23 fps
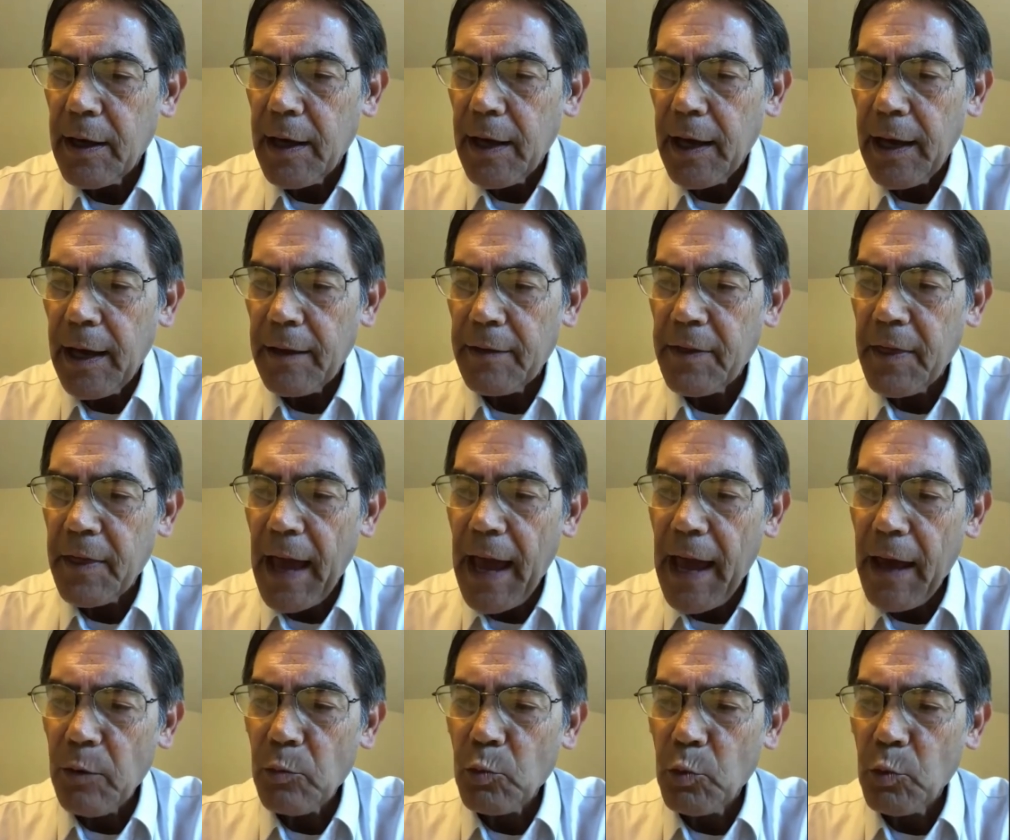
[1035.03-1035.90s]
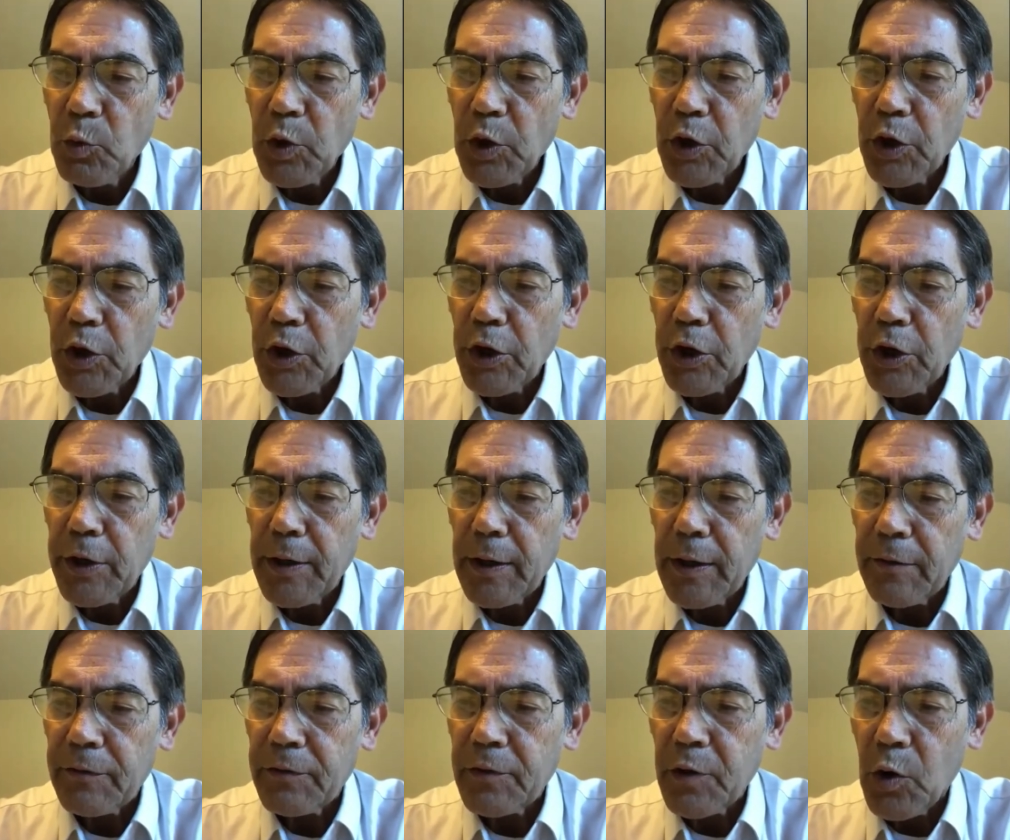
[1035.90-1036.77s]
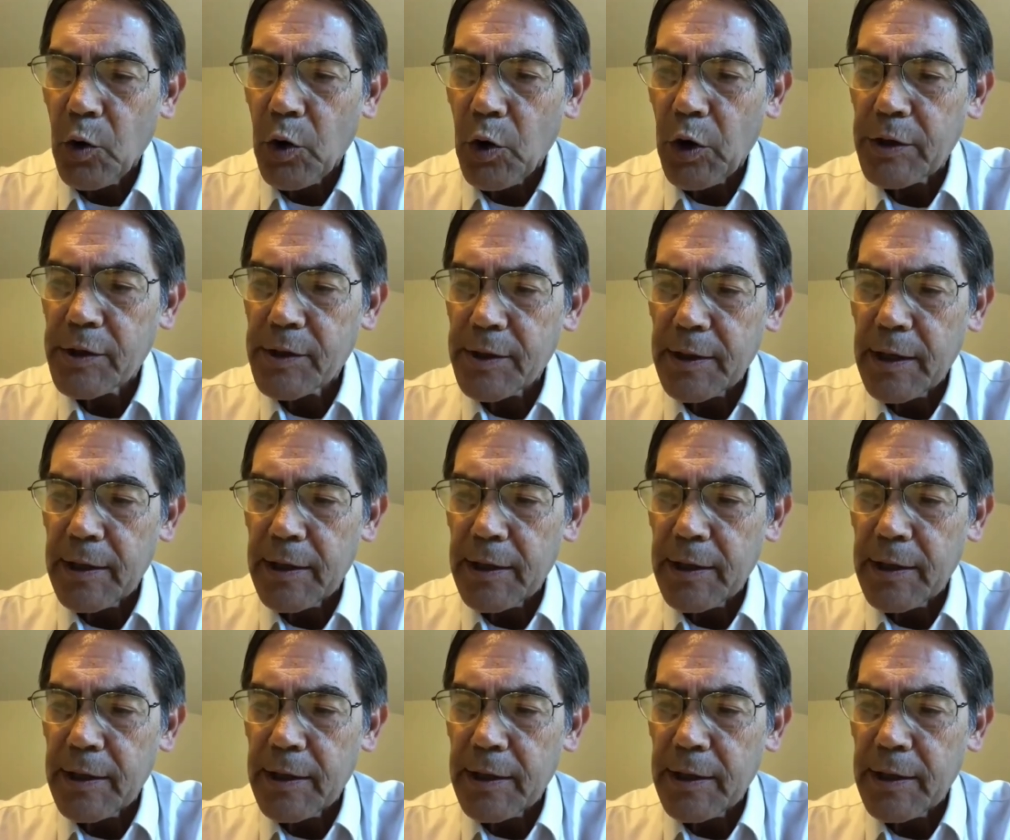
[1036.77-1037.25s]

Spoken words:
And that word, of course,